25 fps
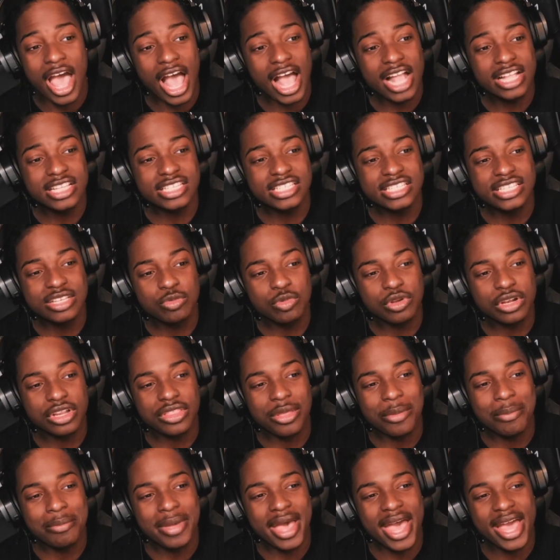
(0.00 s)
I just seen one of
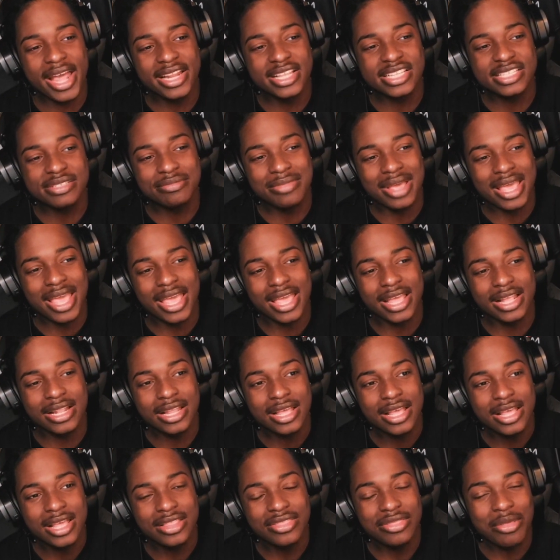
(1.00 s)
the baddest
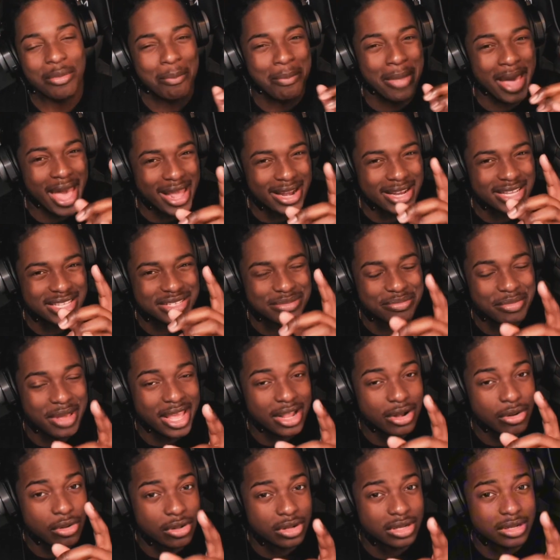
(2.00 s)
man
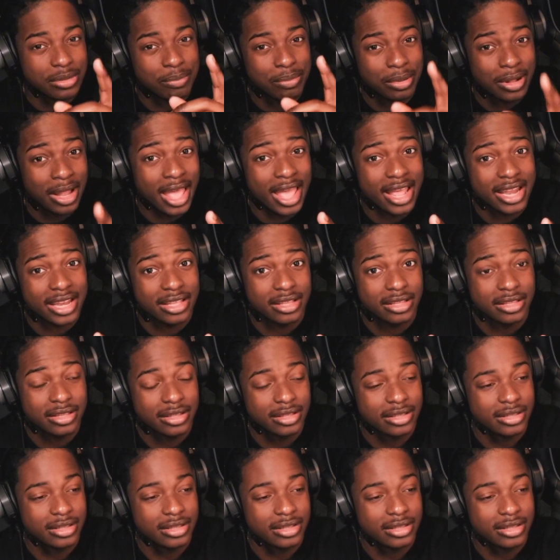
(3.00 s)
on the planet